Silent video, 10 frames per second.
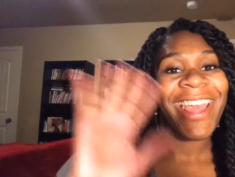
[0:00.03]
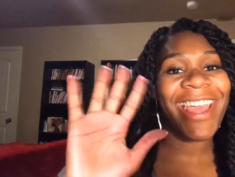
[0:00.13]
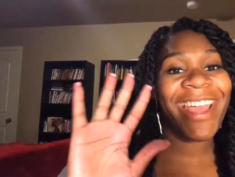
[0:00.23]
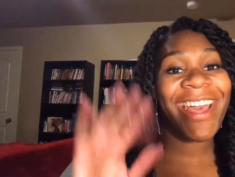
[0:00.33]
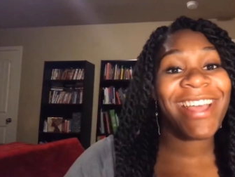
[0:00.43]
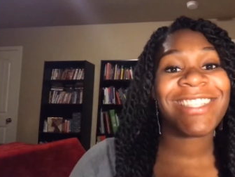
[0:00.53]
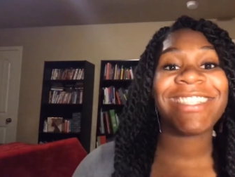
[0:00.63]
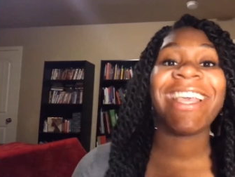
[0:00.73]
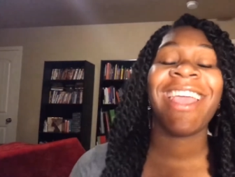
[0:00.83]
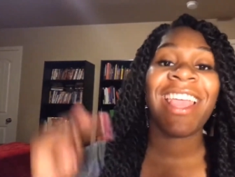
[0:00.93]
Hey
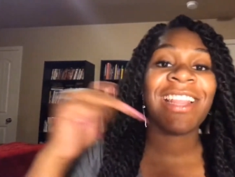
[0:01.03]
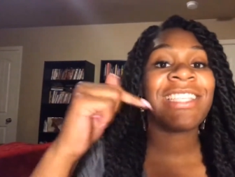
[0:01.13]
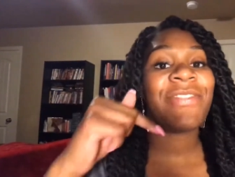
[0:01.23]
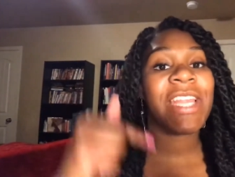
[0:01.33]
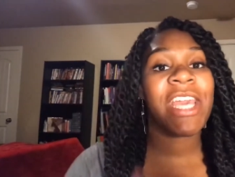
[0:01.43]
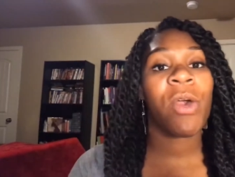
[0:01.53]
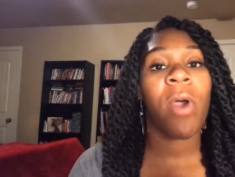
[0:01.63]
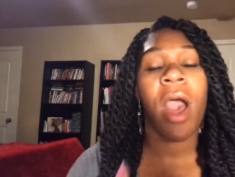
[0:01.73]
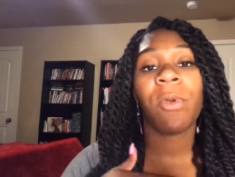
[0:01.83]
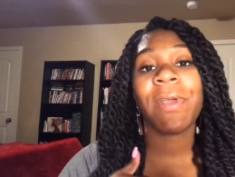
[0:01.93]
guys, in this
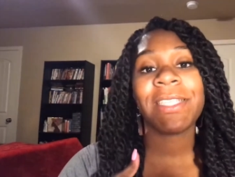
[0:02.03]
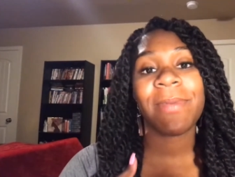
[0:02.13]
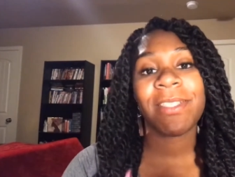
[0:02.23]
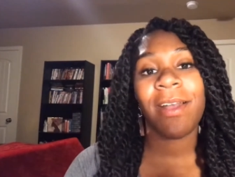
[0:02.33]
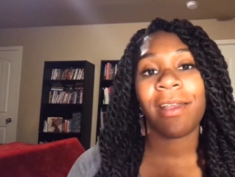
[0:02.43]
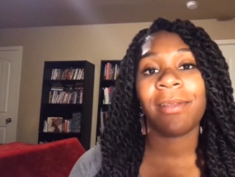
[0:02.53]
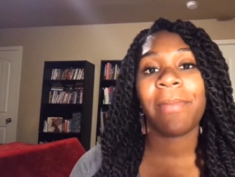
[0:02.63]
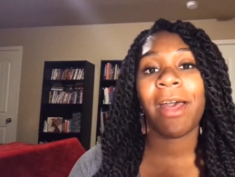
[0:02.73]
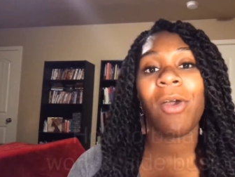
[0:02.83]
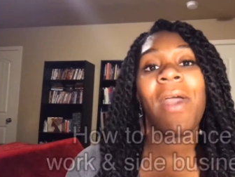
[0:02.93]
video, I'm going to be talking
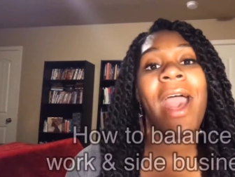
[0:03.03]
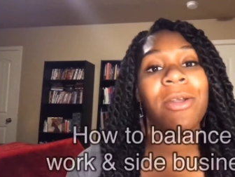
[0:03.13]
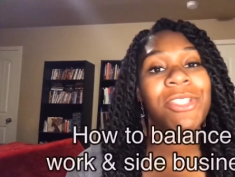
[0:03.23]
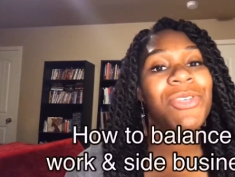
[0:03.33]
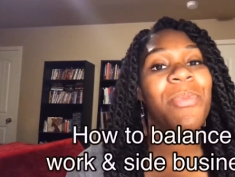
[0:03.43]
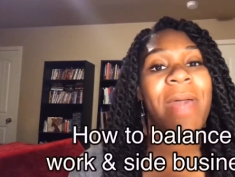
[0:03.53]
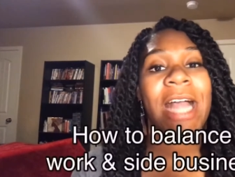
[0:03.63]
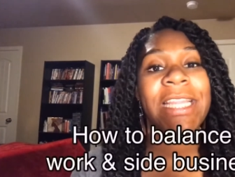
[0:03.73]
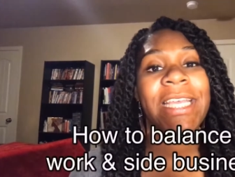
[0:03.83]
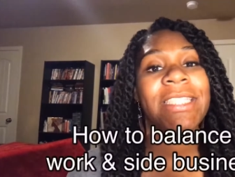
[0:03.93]
about how to
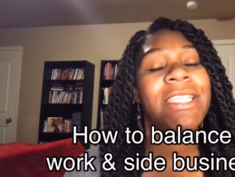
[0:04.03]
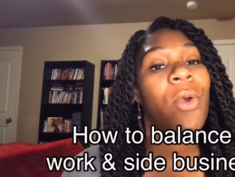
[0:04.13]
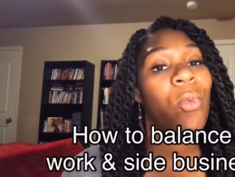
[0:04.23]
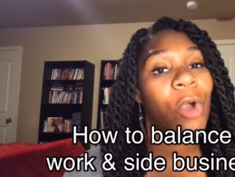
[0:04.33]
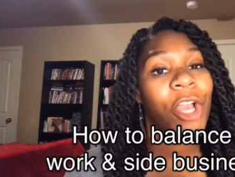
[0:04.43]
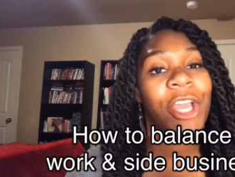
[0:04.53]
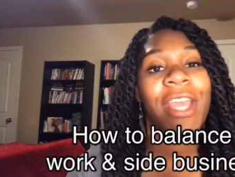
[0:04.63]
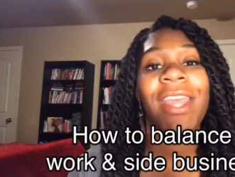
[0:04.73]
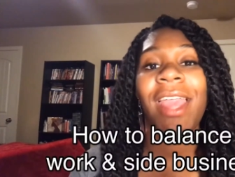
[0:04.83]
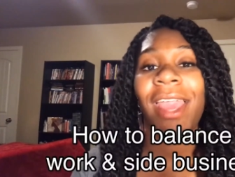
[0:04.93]
balance
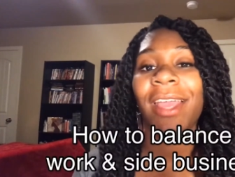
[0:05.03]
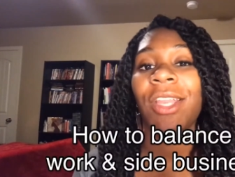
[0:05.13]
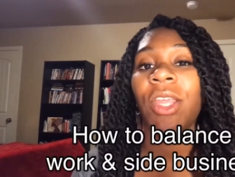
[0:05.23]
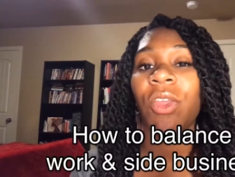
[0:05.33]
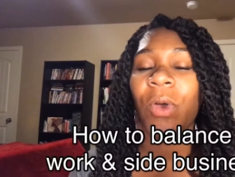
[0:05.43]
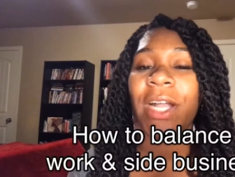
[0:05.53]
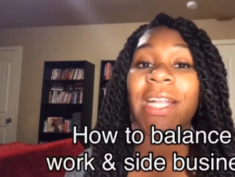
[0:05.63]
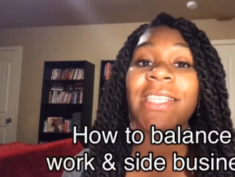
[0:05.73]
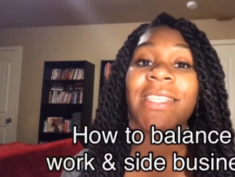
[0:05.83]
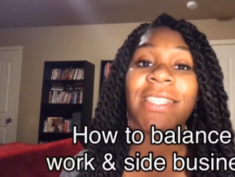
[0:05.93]
work and
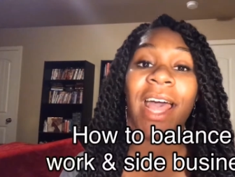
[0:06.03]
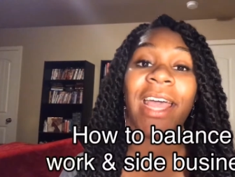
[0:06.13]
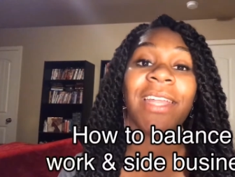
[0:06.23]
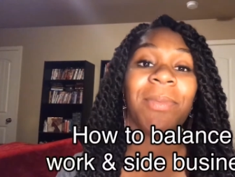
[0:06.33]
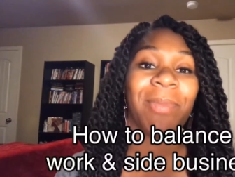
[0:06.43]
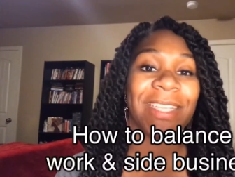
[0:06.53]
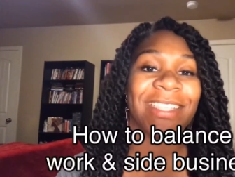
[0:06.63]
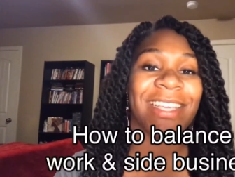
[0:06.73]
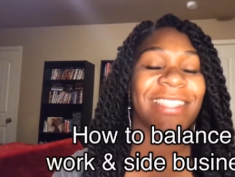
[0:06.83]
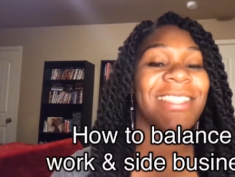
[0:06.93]
your side
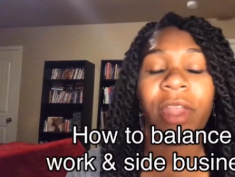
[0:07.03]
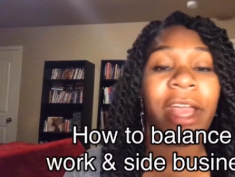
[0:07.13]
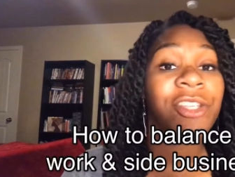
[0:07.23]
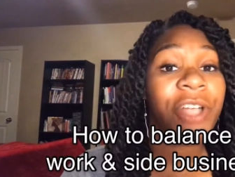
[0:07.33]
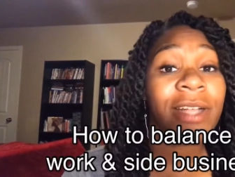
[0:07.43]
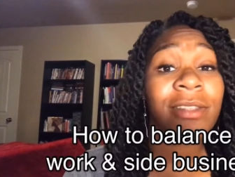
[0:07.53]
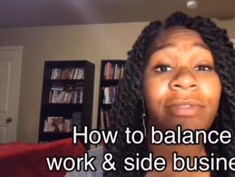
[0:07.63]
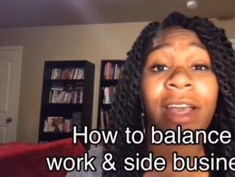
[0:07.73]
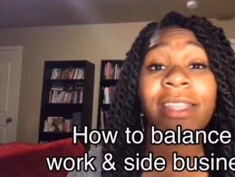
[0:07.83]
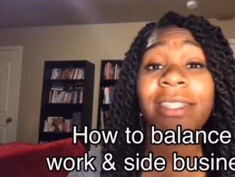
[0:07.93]
business. Are you trying to
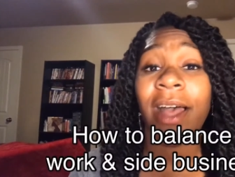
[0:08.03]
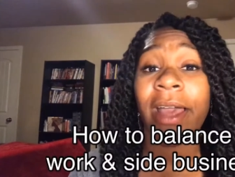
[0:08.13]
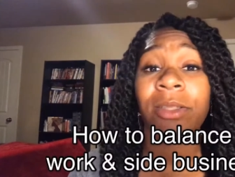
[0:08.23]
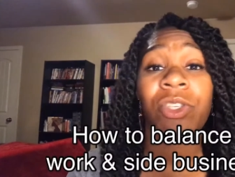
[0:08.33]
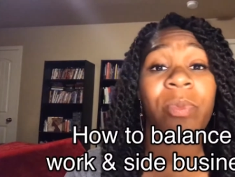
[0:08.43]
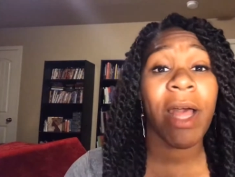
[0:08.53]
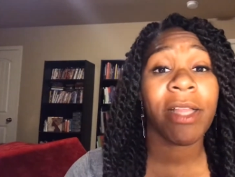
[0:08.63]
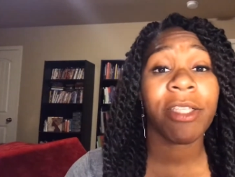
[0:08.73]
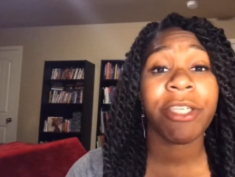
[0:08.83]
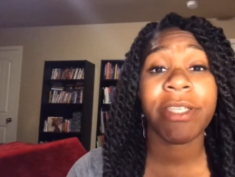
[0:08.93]
find the time to
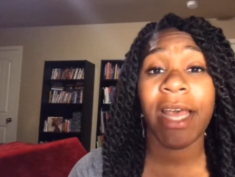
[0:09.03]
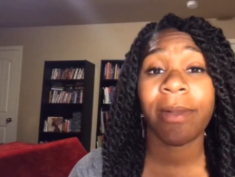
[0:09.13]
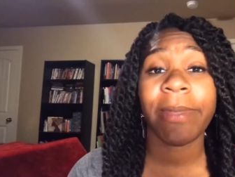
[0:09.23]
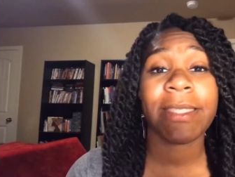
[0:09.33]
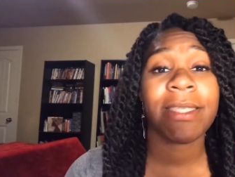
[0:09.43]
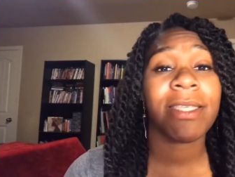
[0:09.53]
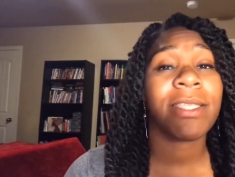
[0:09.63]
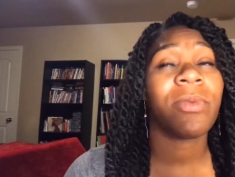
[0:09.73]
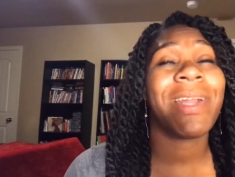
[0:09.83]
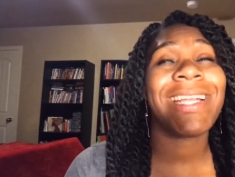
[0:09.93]
balance your side business?
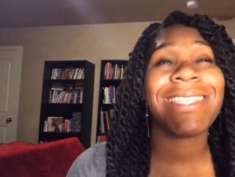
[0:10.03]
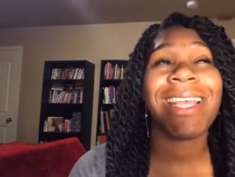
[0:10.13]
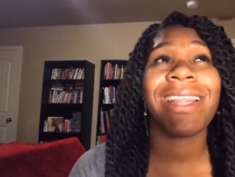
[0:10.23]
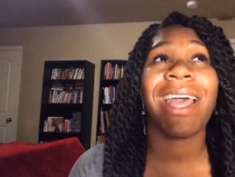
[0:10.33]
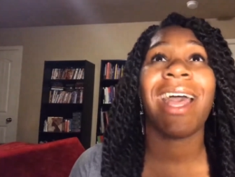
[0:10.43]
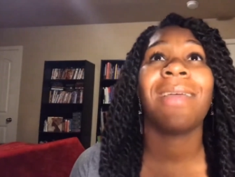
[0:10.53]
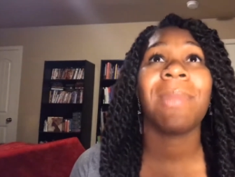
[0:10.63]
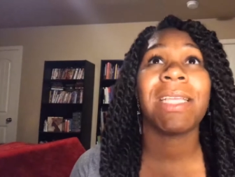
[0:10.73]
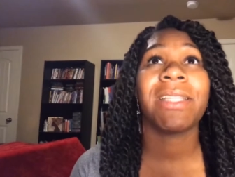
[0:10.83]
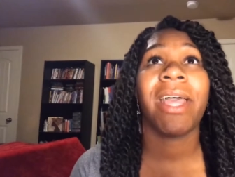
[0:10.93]
And when I say that, I
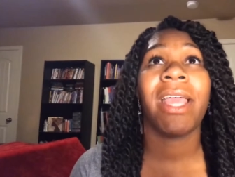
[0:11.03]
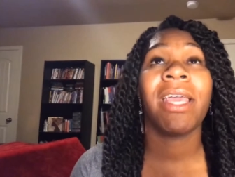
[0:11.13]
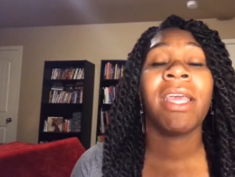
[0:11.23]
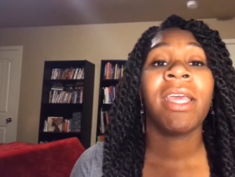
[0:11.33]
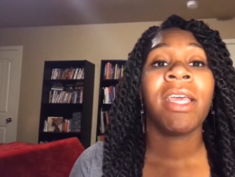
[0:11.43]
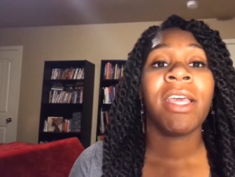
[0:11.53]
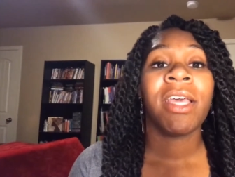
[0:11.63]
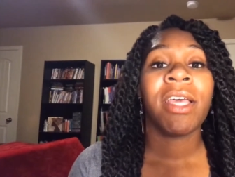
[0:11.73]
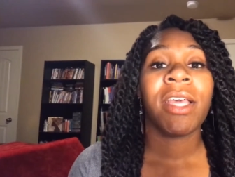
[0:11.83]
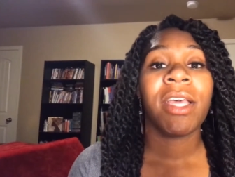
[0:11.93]
mean like,
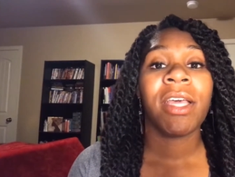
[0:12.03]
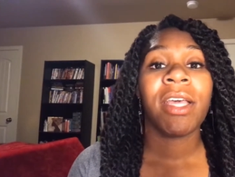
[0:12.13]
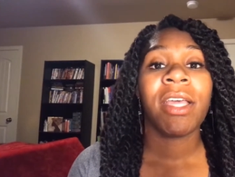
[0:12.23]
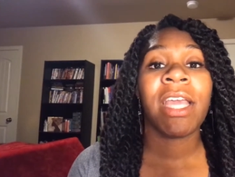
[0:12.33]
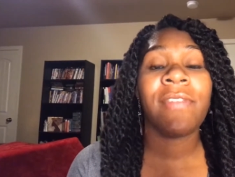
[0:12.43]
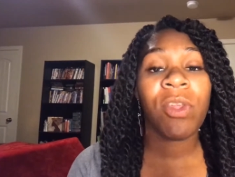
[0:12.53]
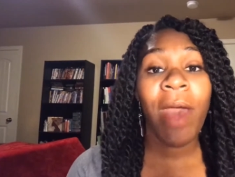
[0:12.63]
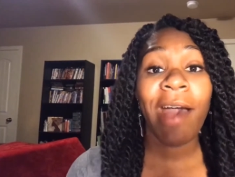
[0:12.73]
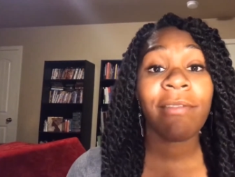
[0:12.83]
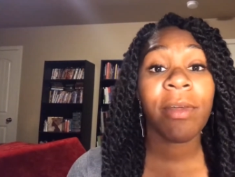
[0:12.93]
if you
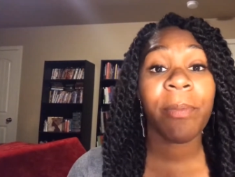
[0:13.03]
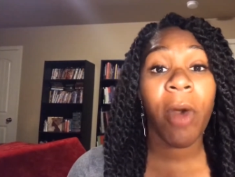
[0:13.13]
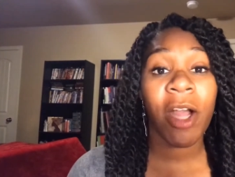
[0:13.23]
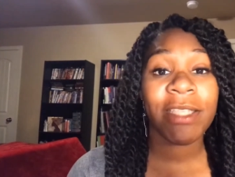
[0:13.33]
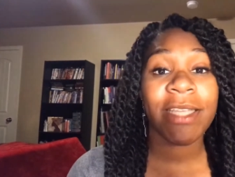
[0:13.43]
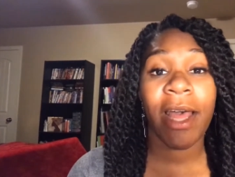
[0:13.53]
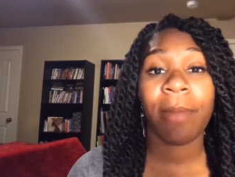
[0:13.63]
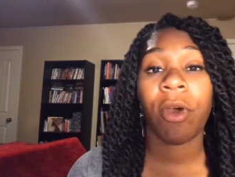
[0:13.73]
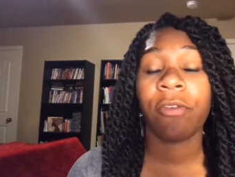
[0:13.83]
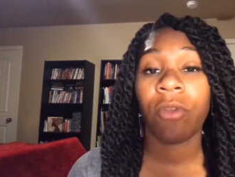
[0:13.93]
have a
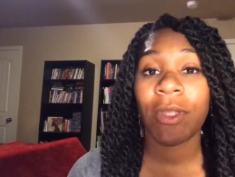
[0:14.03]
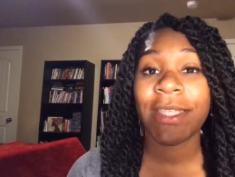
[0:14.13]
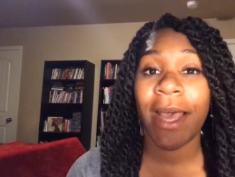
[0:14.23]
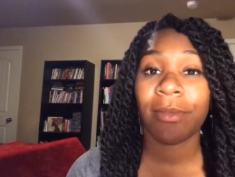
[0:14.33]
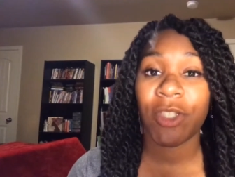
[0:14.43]
part-time or full-time